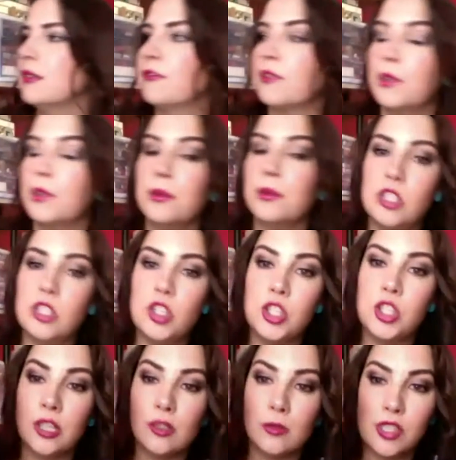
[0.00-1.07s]
Fluid
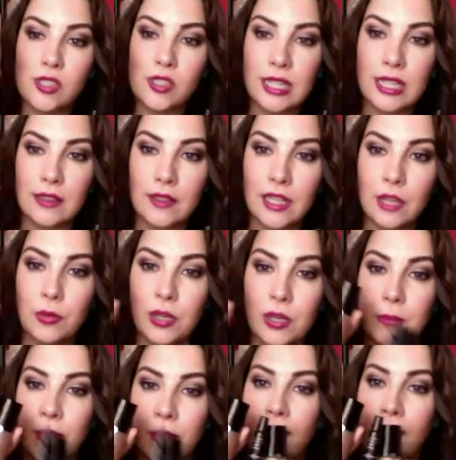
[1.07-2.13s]
Sheer, which is like a
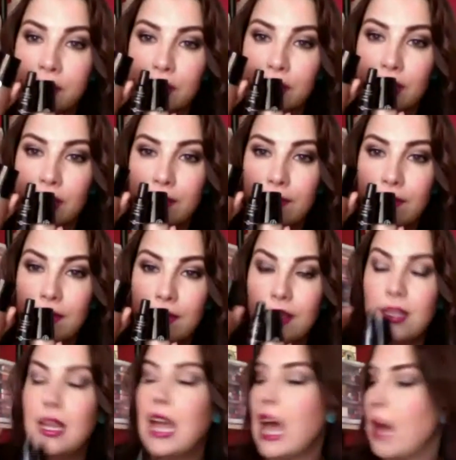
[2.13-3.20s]
liquidy bronzer.
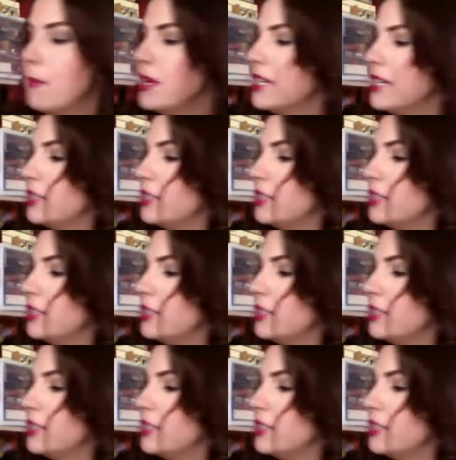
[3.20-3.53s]
I'm going to